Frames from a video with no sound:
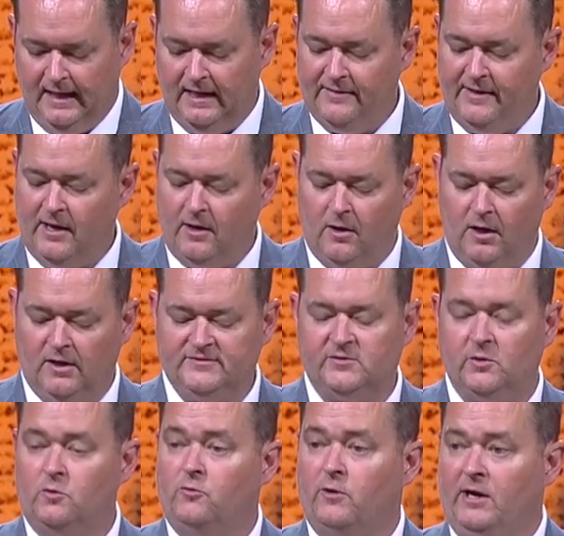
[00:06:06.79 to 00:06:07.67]
they are
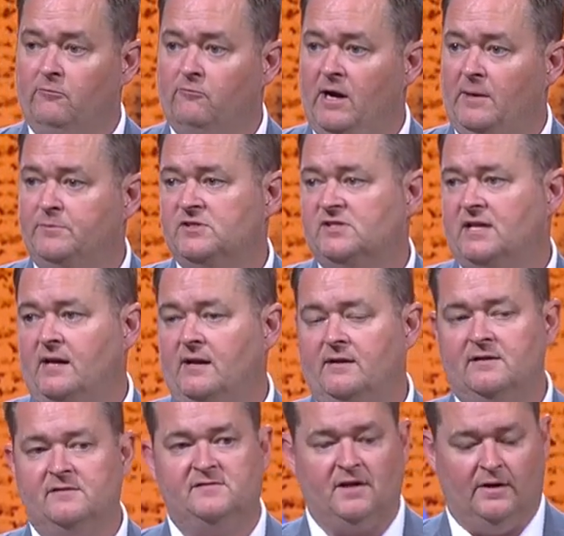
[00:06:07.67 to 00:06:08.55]
also great
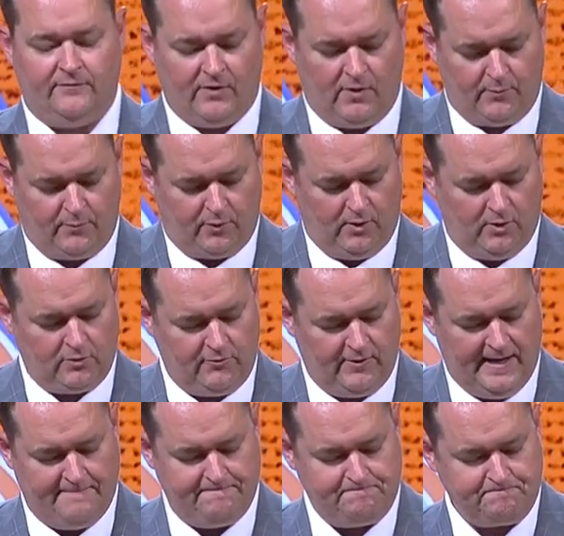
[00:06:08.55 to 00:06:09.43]
representatives of our
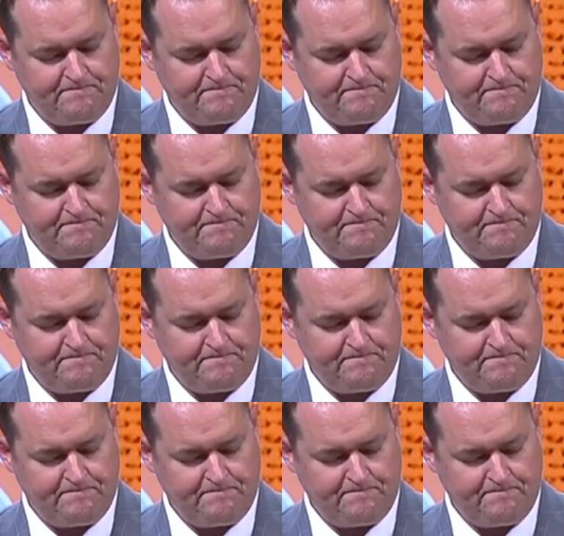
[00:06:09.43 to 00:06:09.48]
program.